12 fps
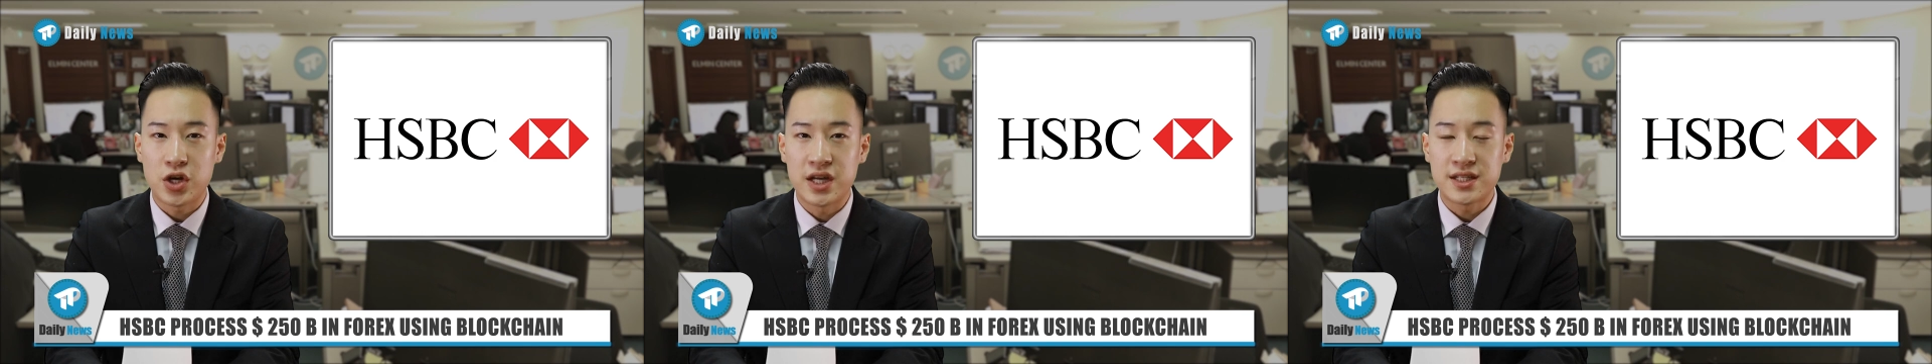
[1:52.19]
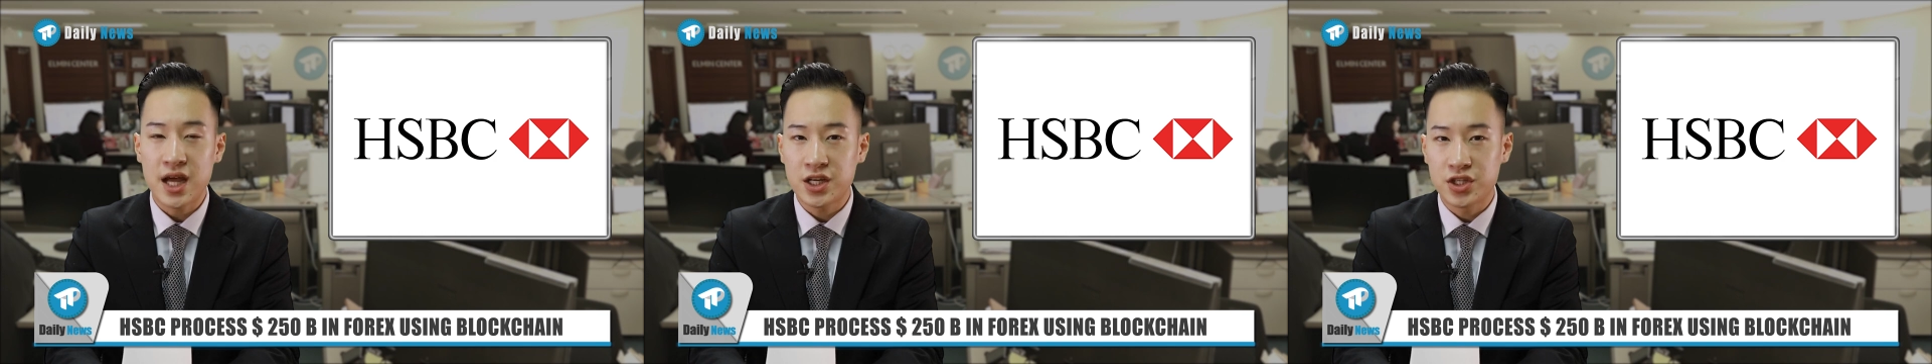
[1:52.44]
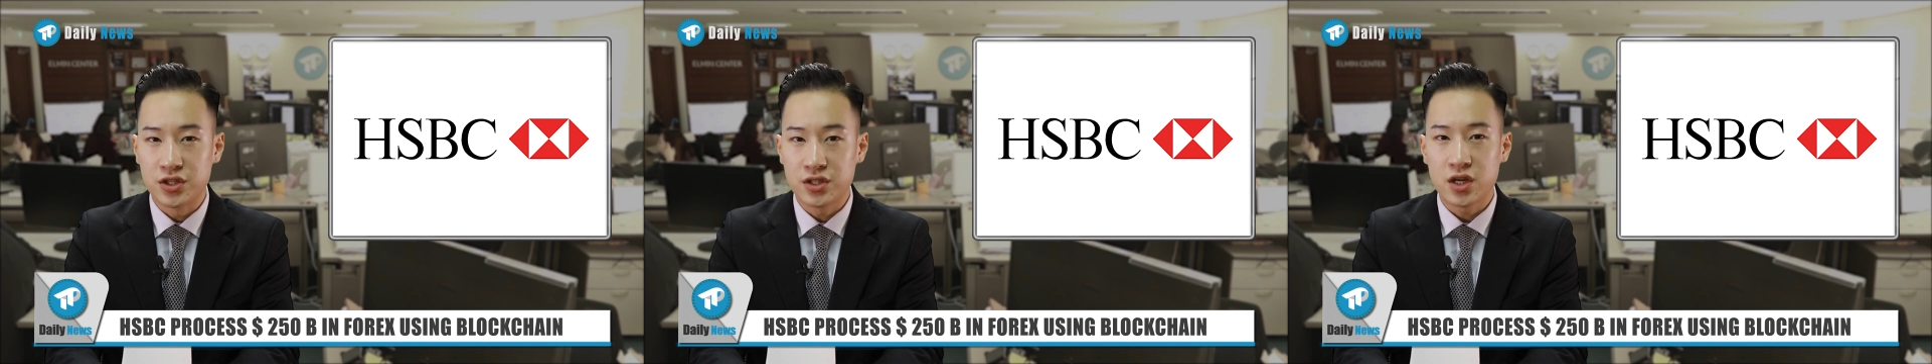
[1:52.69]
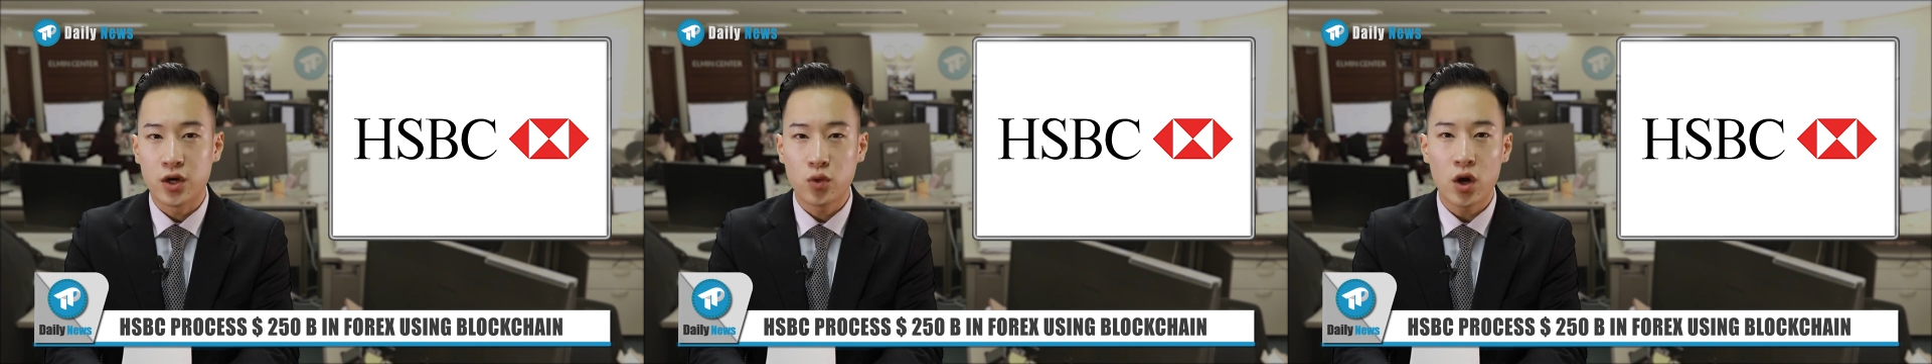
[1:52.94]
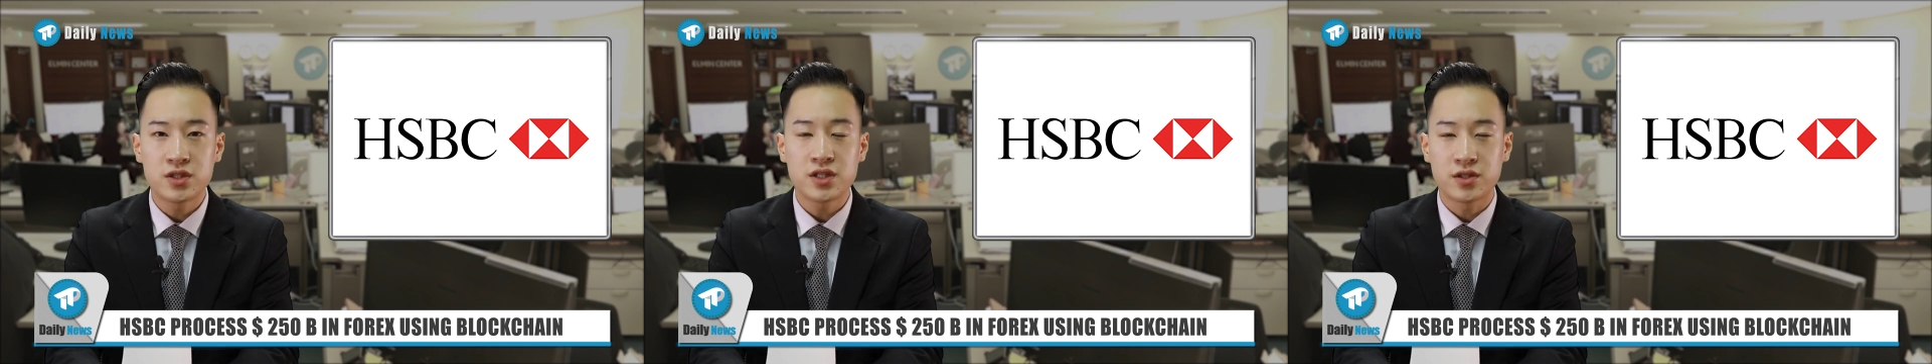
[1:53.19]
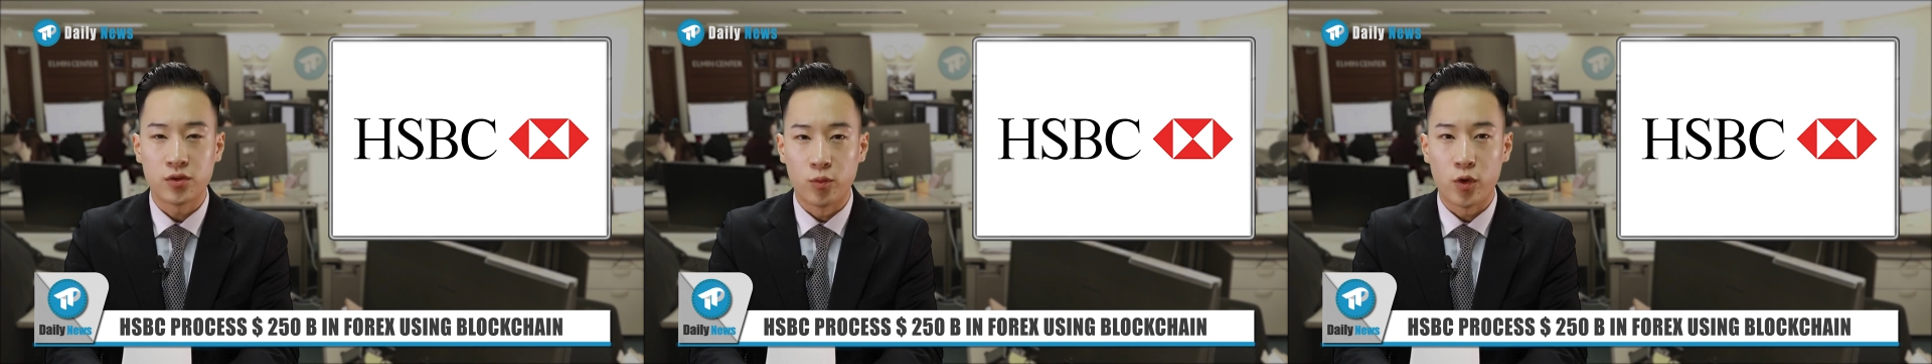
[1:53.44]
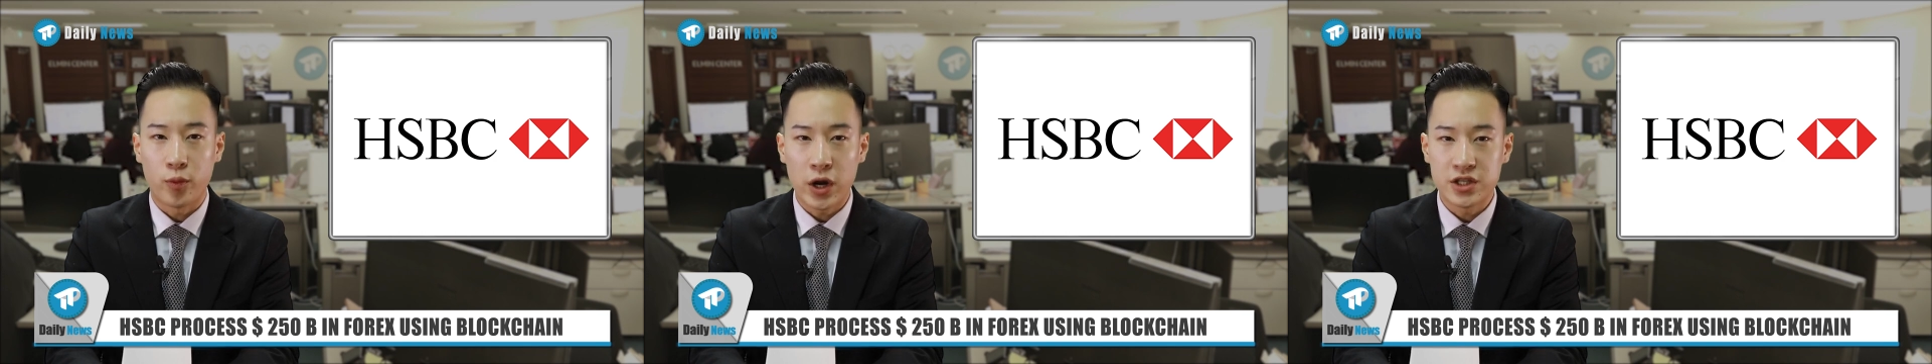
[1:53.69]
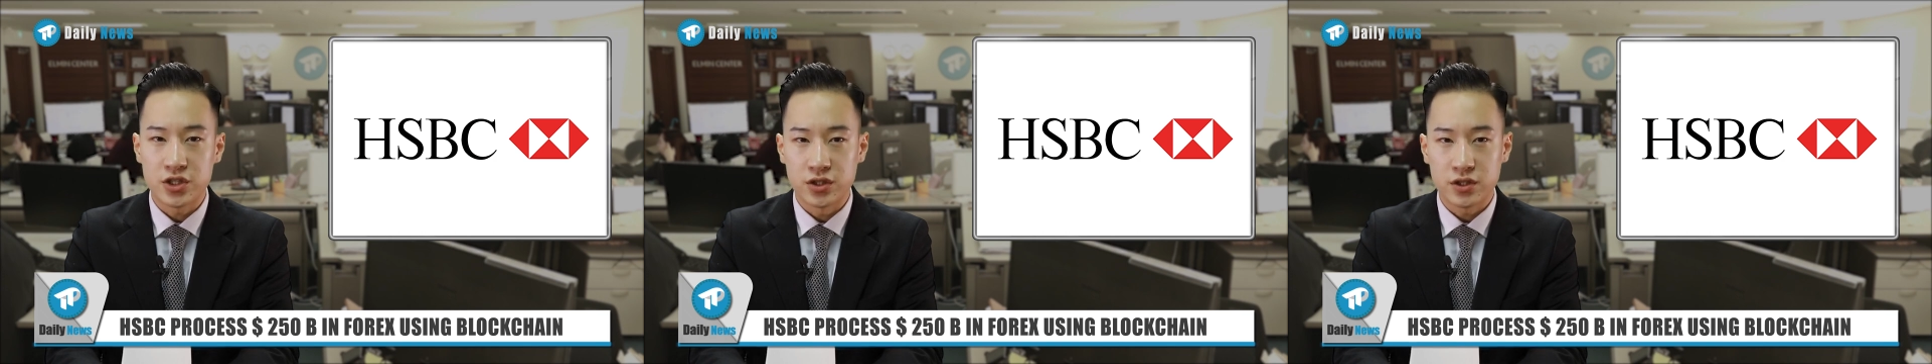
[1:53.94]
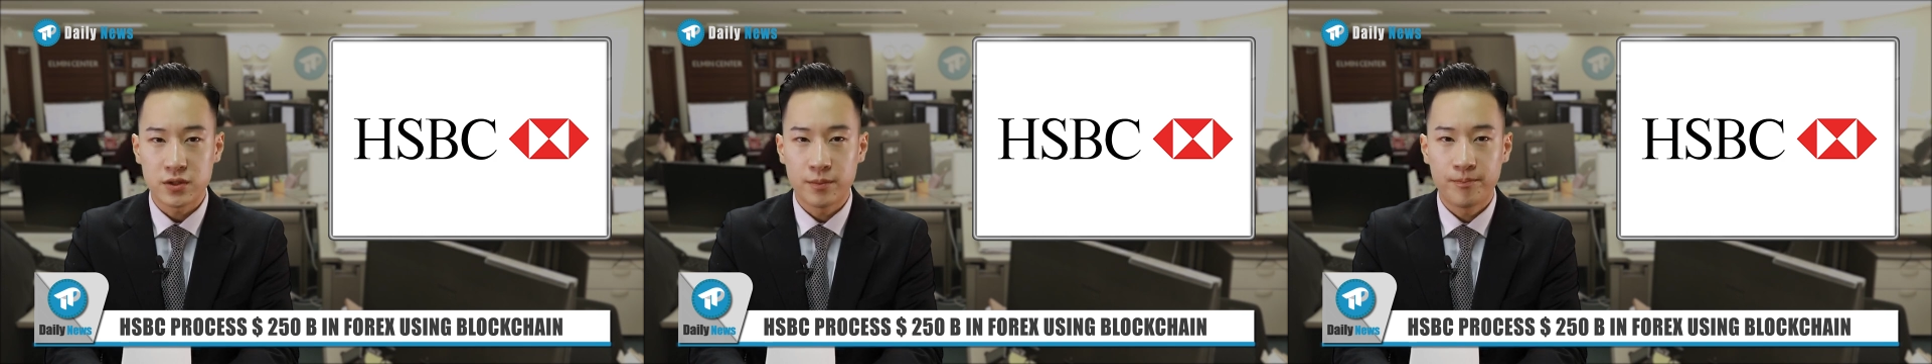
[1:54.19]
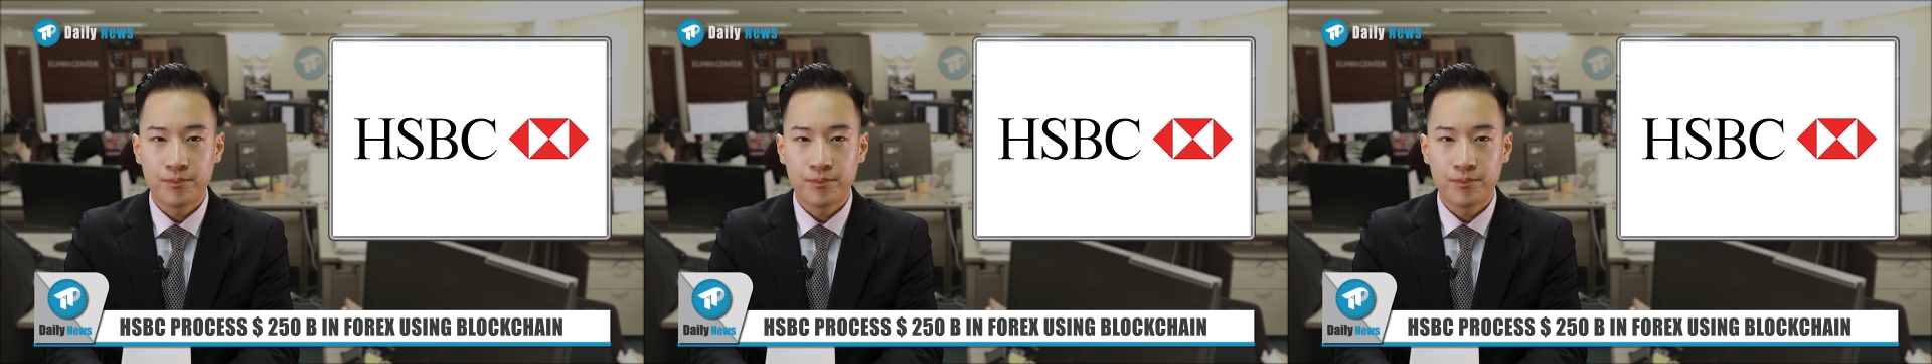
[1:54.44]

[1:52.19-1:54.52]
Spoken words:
transactions across its global branches.